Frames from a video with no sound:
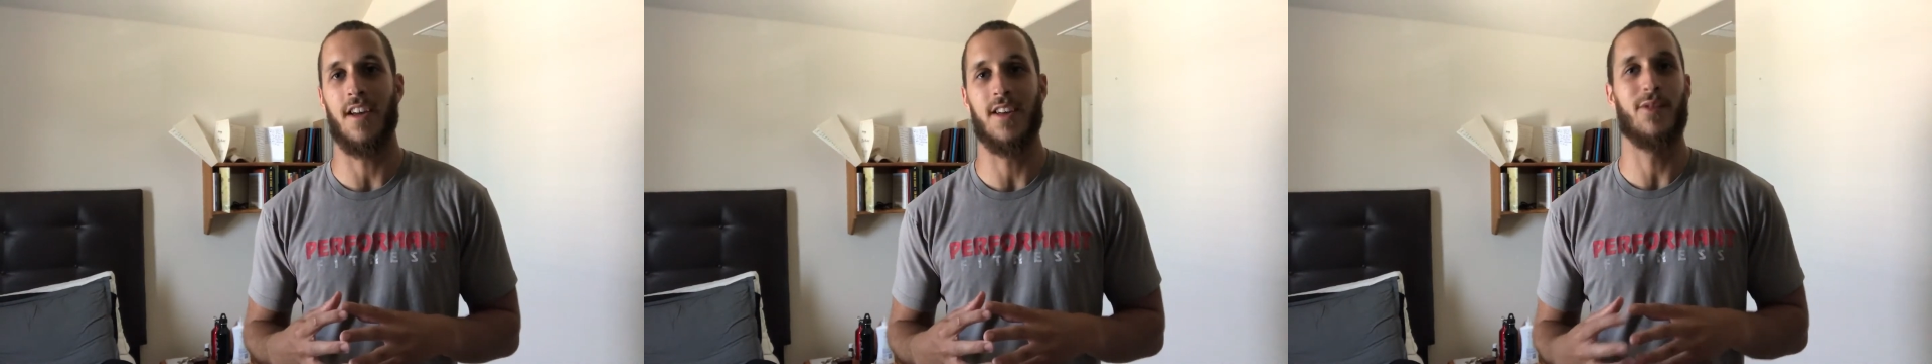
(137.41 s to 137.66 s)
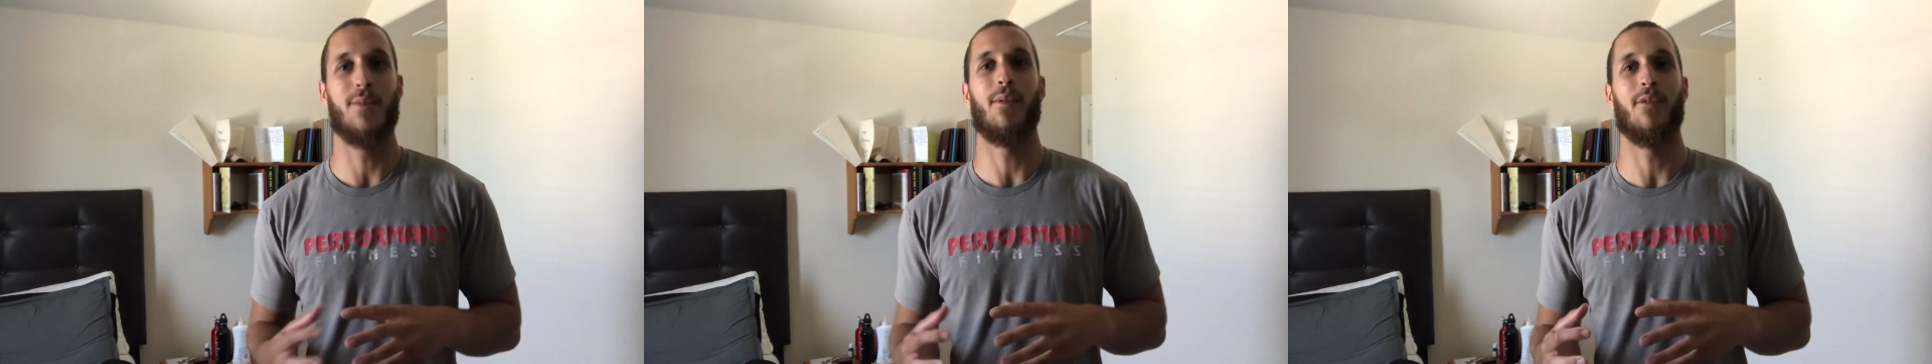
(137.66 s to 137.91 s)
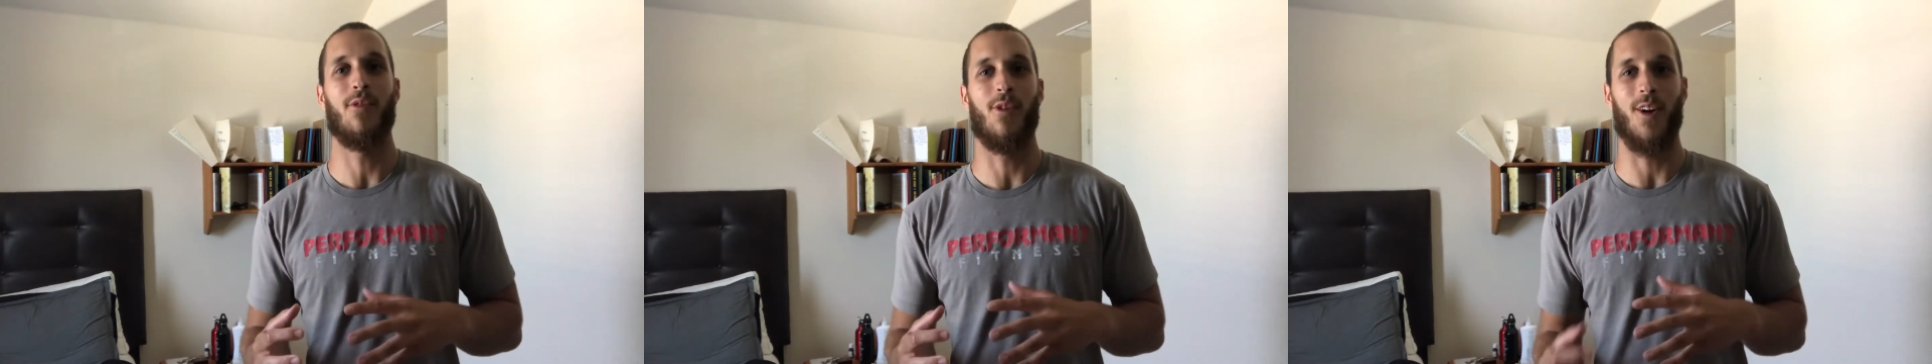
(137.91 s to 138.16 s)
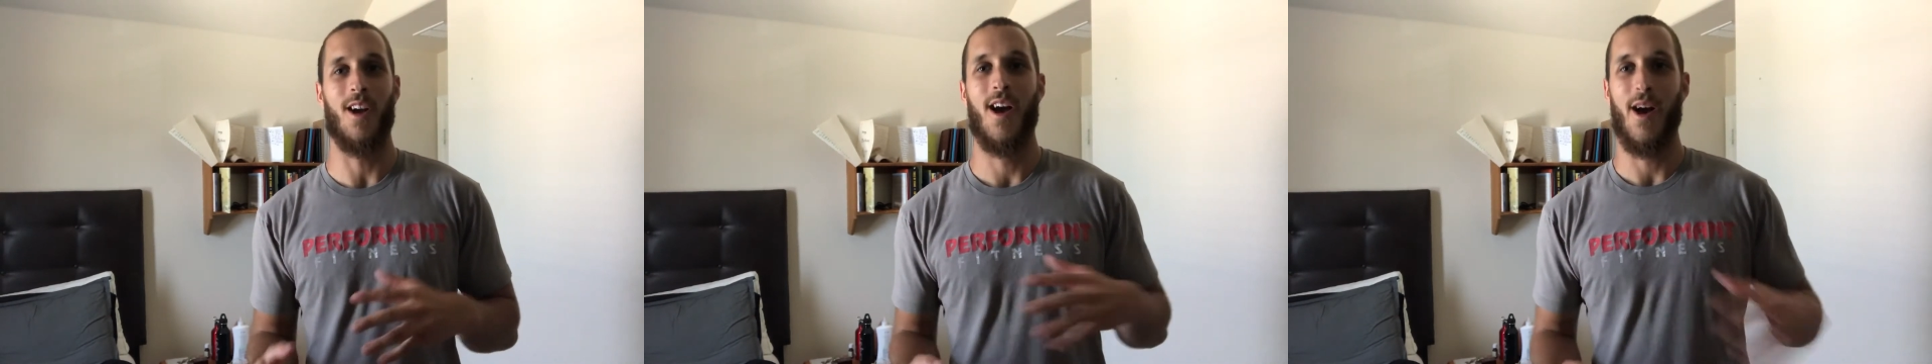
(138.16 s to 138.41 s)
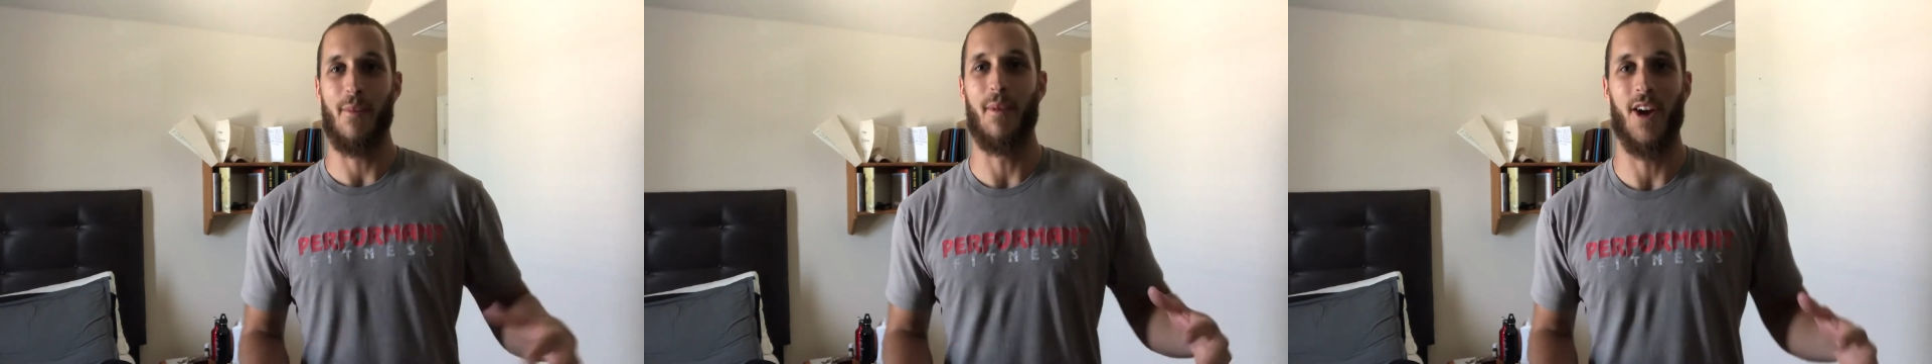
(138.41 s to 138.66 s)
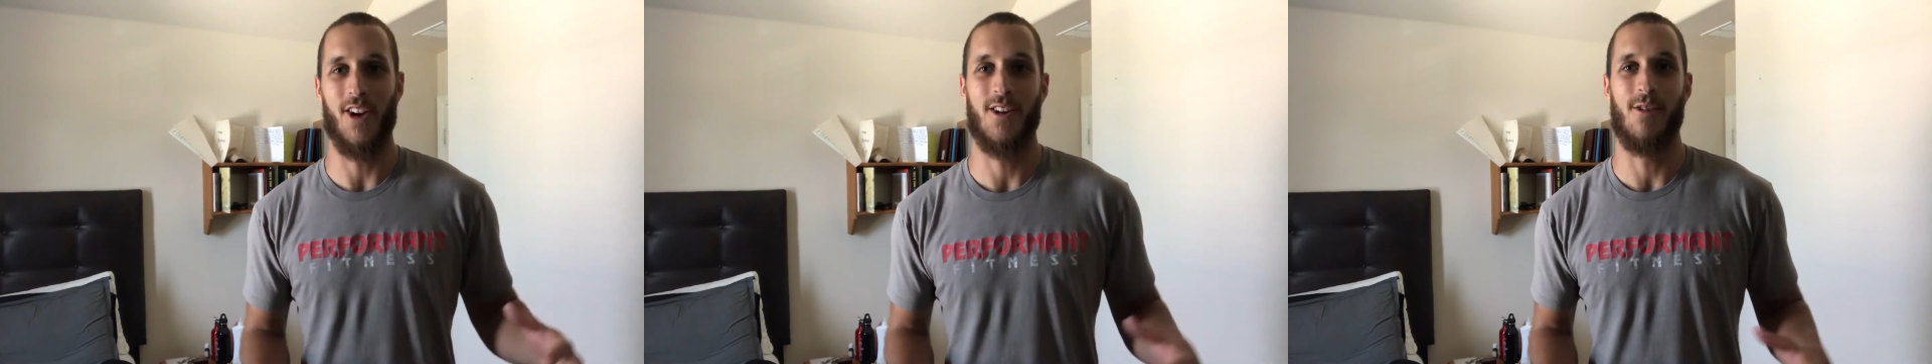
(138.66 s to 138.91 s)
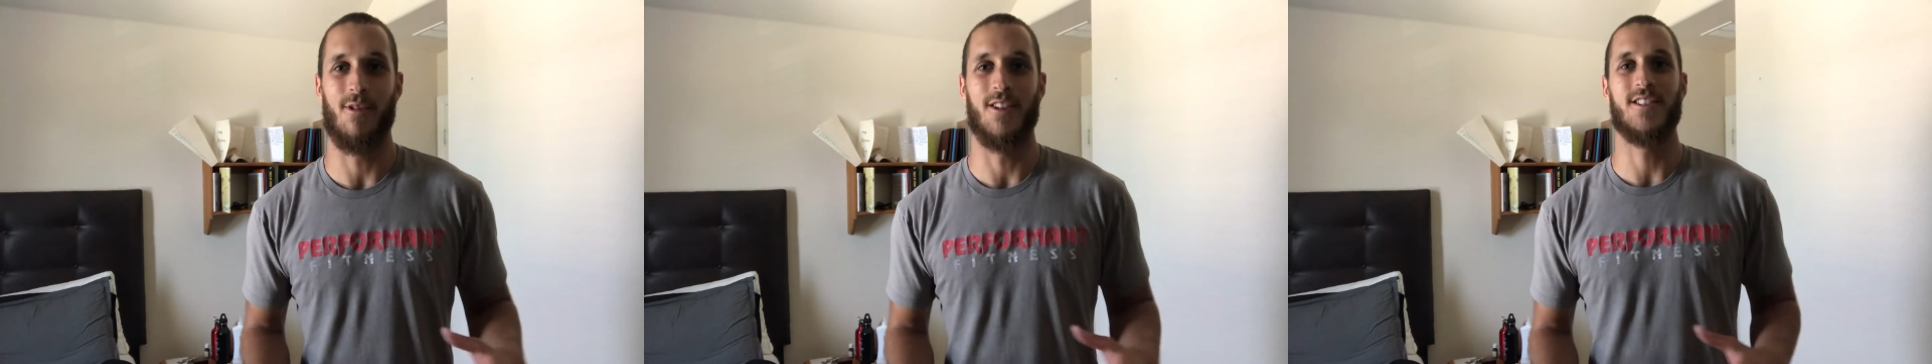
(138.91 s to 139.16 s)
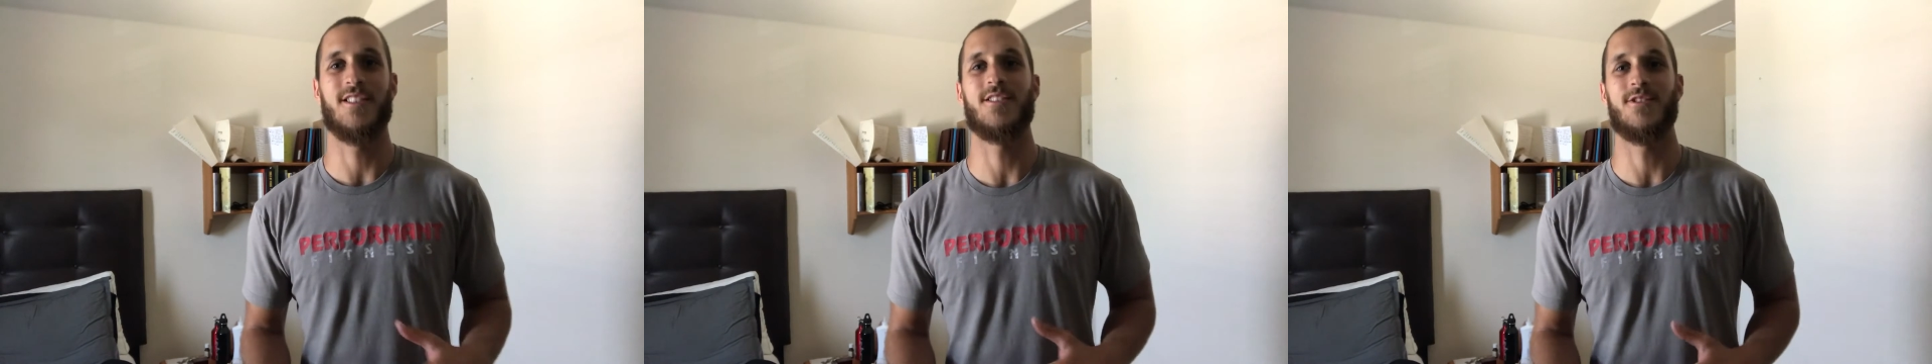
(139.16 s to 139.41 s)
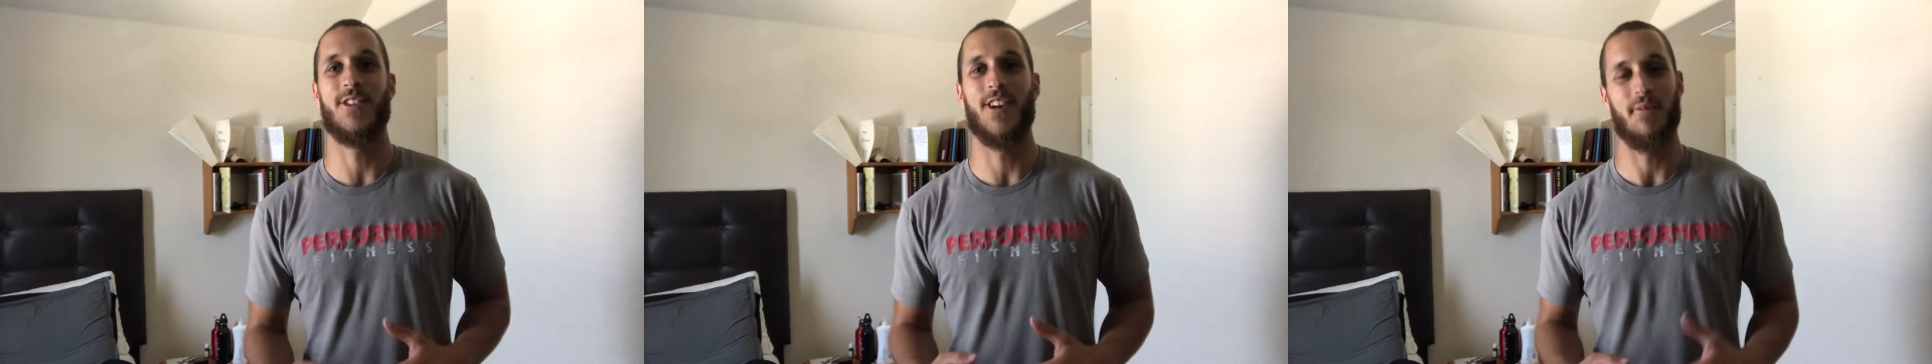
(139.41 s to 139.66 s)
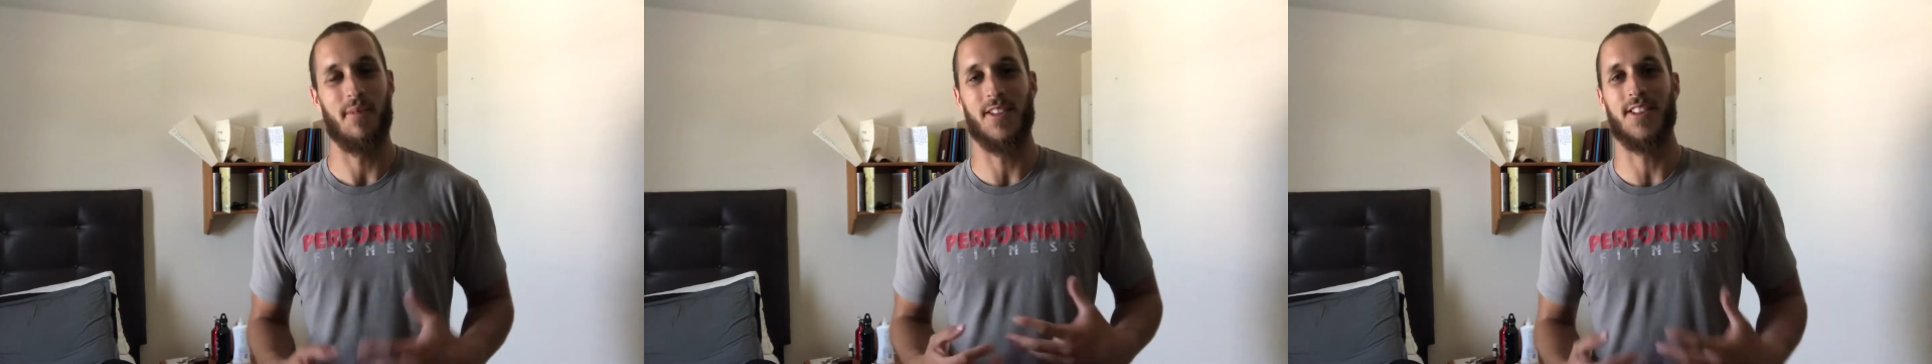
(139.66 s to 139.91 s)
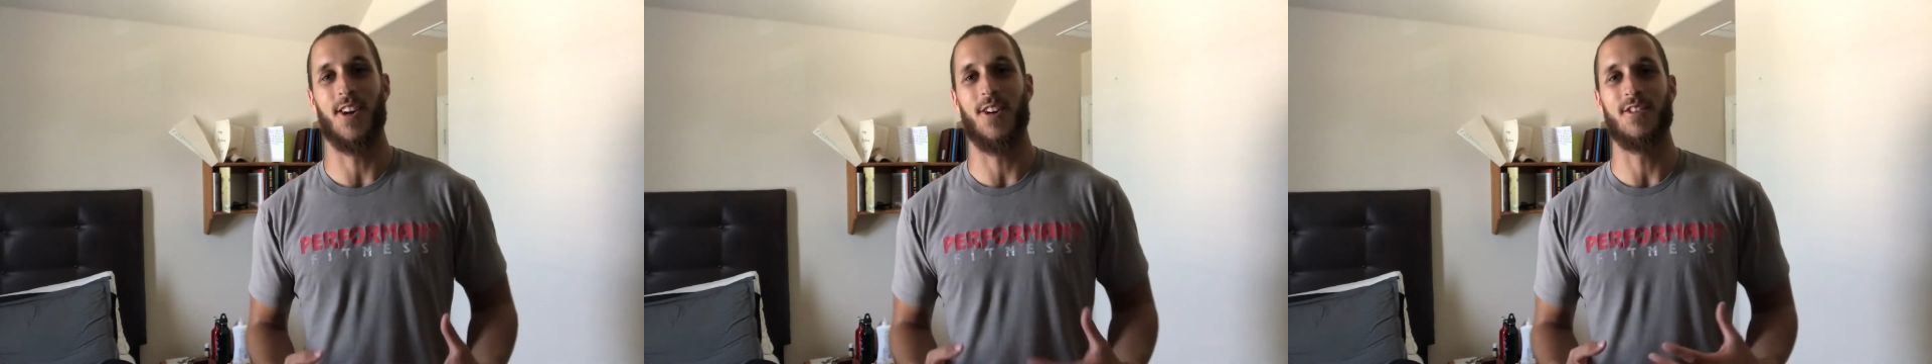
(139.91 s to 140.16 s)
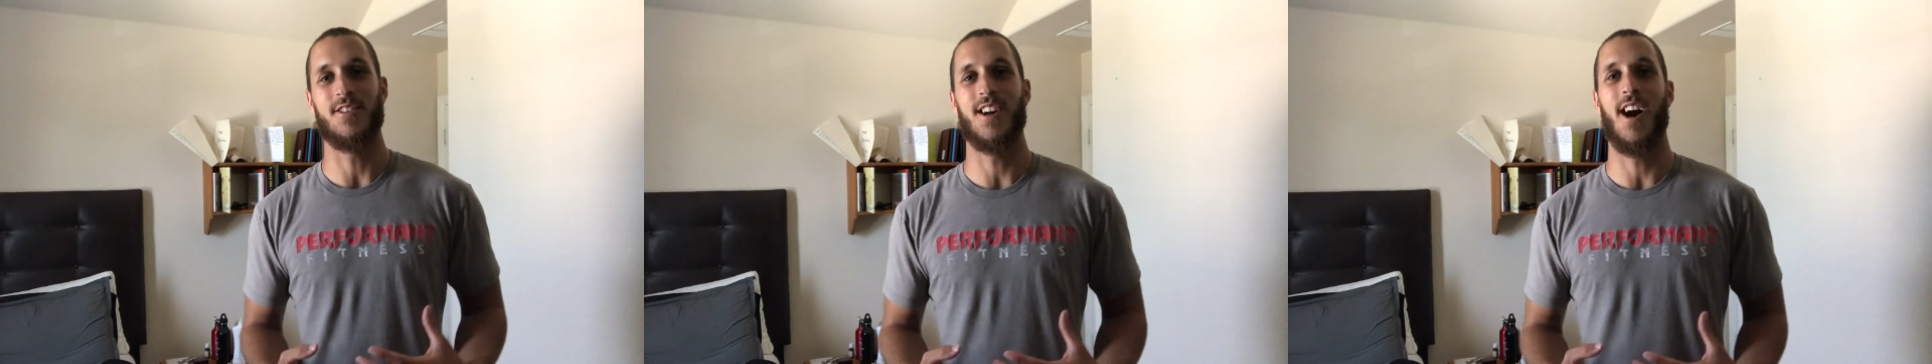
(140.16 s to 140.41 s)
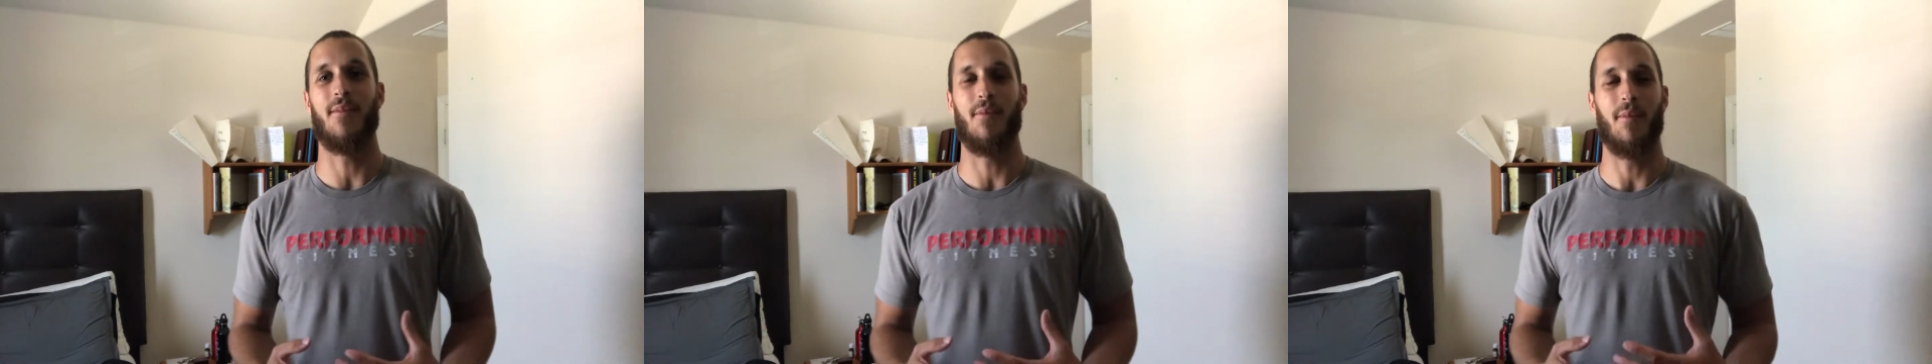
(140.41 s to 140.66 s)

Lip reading: even before America was, because you hear about that all the time.